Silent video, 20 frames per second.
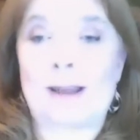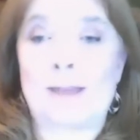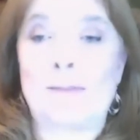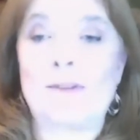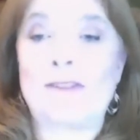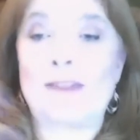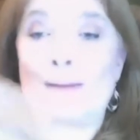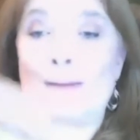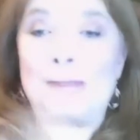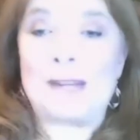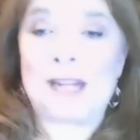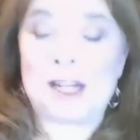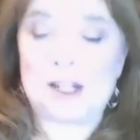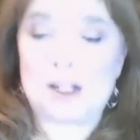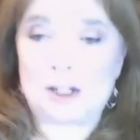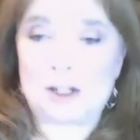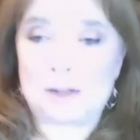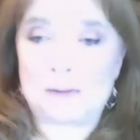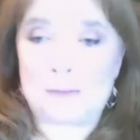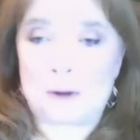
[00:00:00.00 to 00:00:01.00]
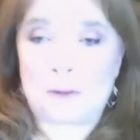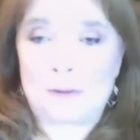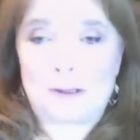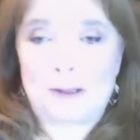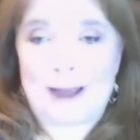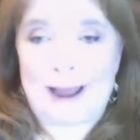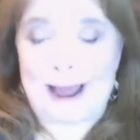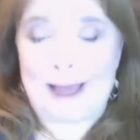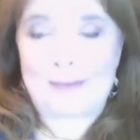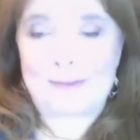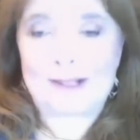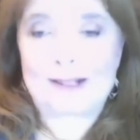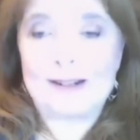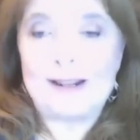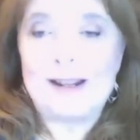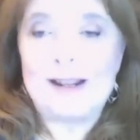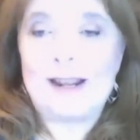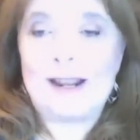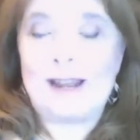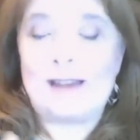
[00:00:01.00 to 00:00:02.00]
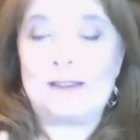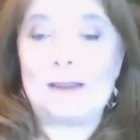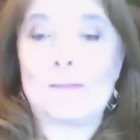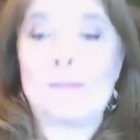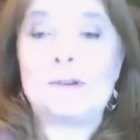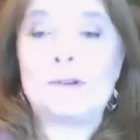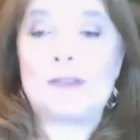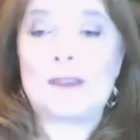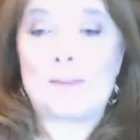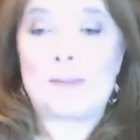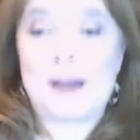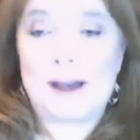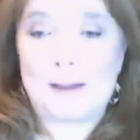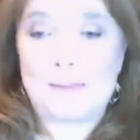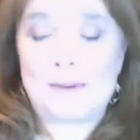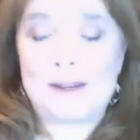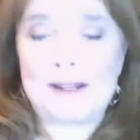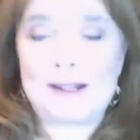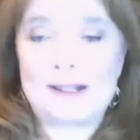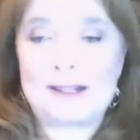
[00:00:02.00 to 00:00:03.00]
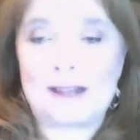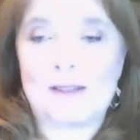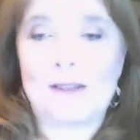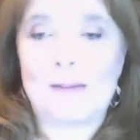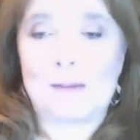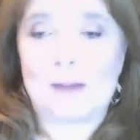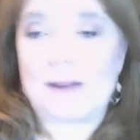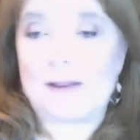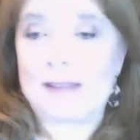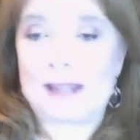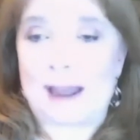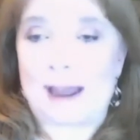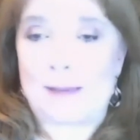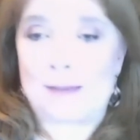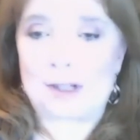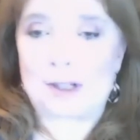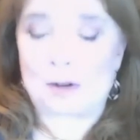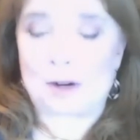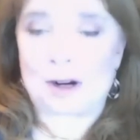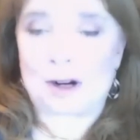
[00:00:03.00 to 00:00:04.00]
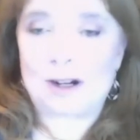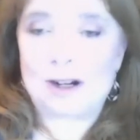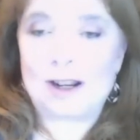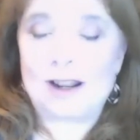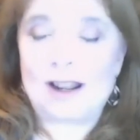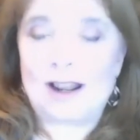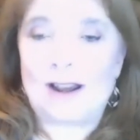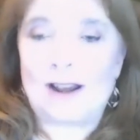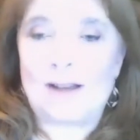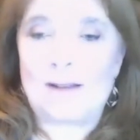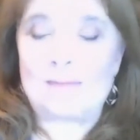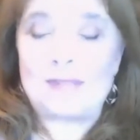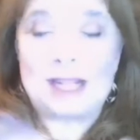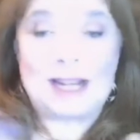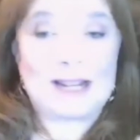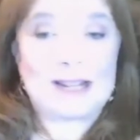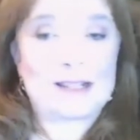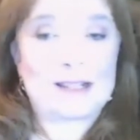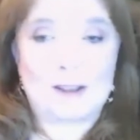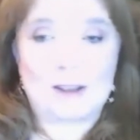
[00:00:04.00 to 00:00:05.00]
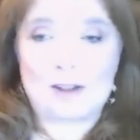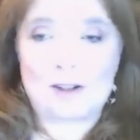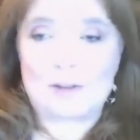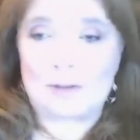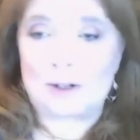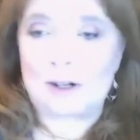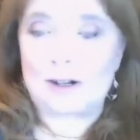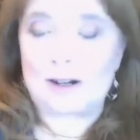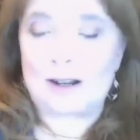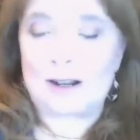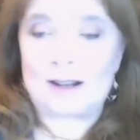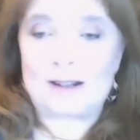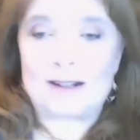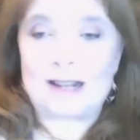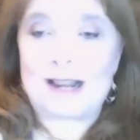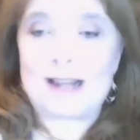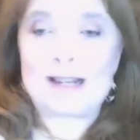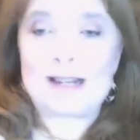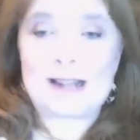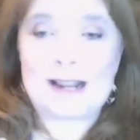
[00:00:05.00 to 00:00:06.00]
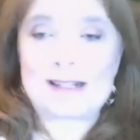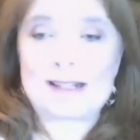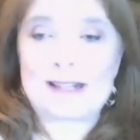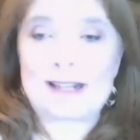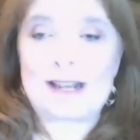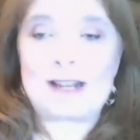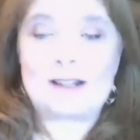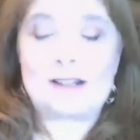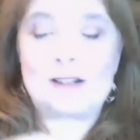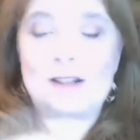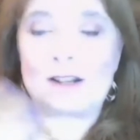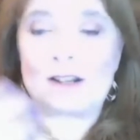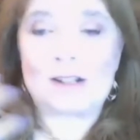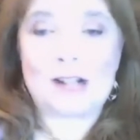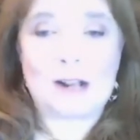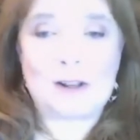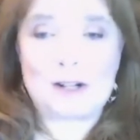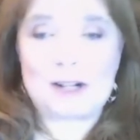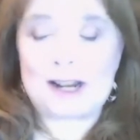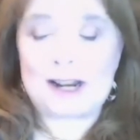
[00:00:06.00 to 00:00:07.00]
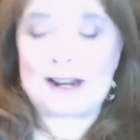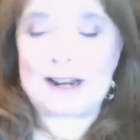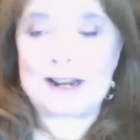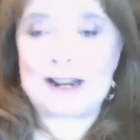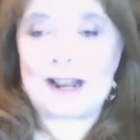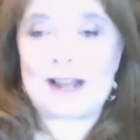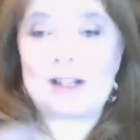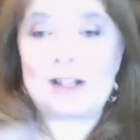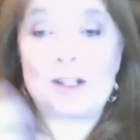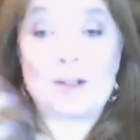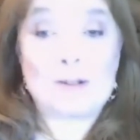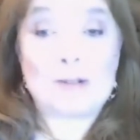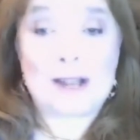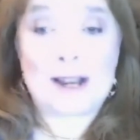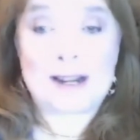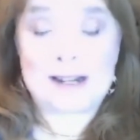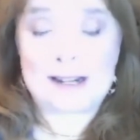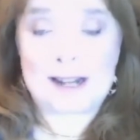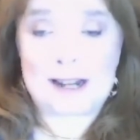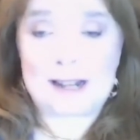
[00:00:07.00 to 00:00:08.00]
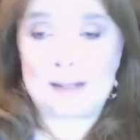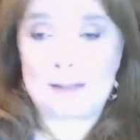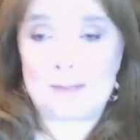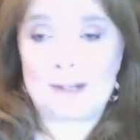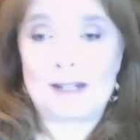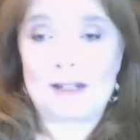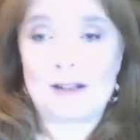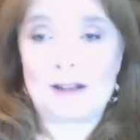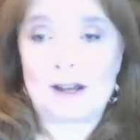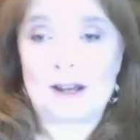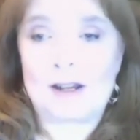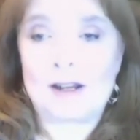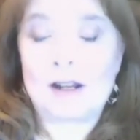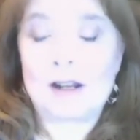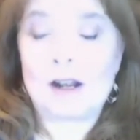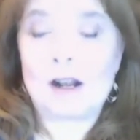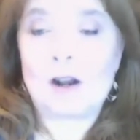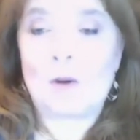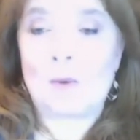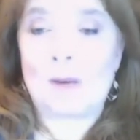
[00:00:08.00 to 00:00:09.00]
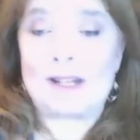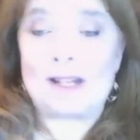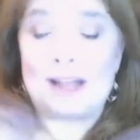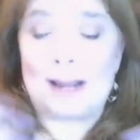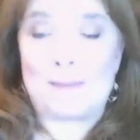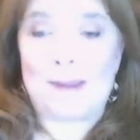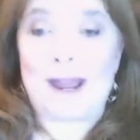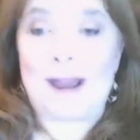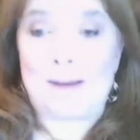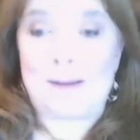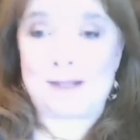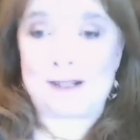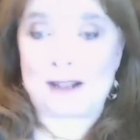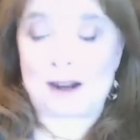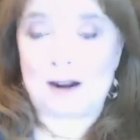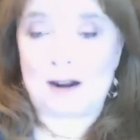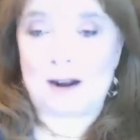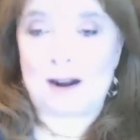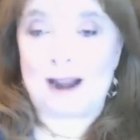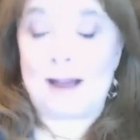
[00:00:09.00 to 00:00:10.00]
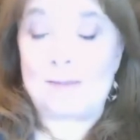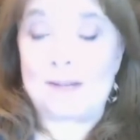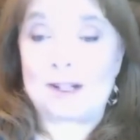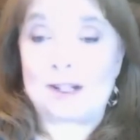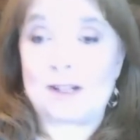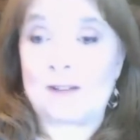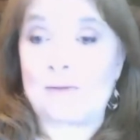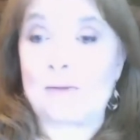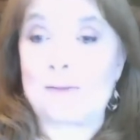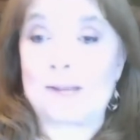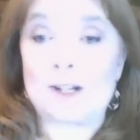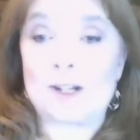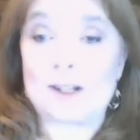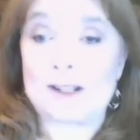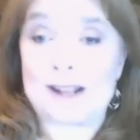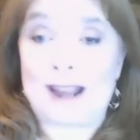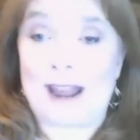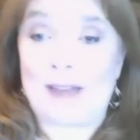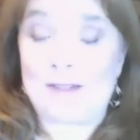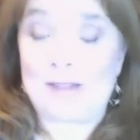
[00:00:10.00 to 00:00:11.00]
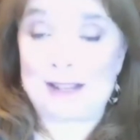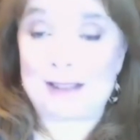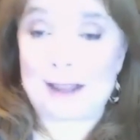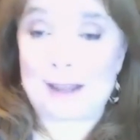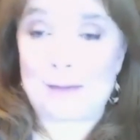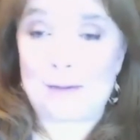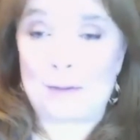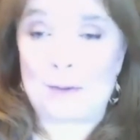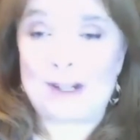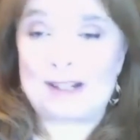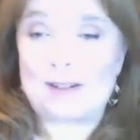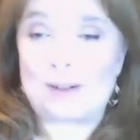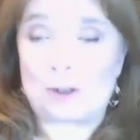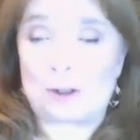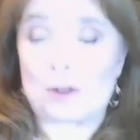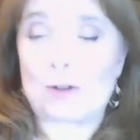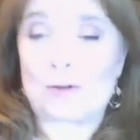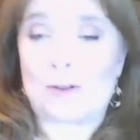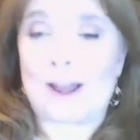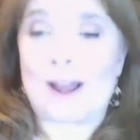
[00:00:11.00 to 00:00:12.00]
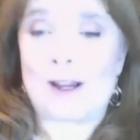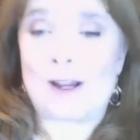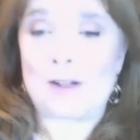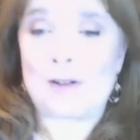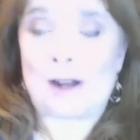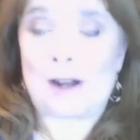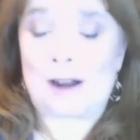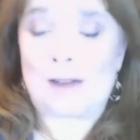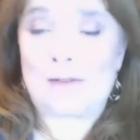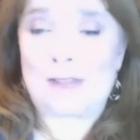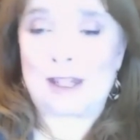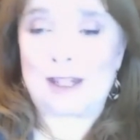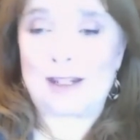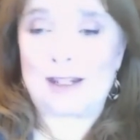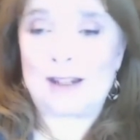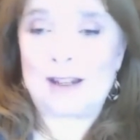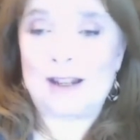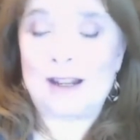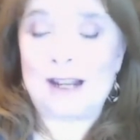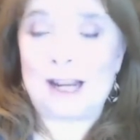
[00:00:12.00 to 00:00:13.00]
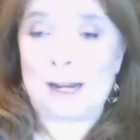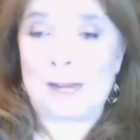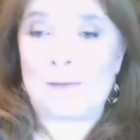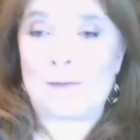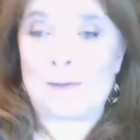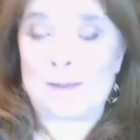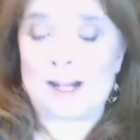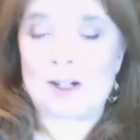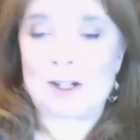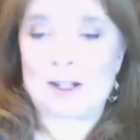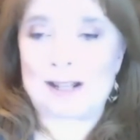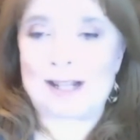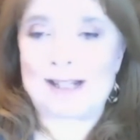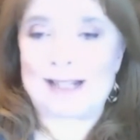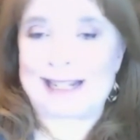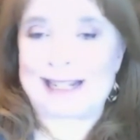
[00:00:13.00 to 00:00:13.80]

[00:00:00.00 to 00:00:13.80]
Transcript: and put them into mobile apps, and then put them up and sell them on the App Store. And I sell those for 99 cents, $1.99, $2.99, depending on what type of apps they are, how much information they have in them, and what's the true value of the information that's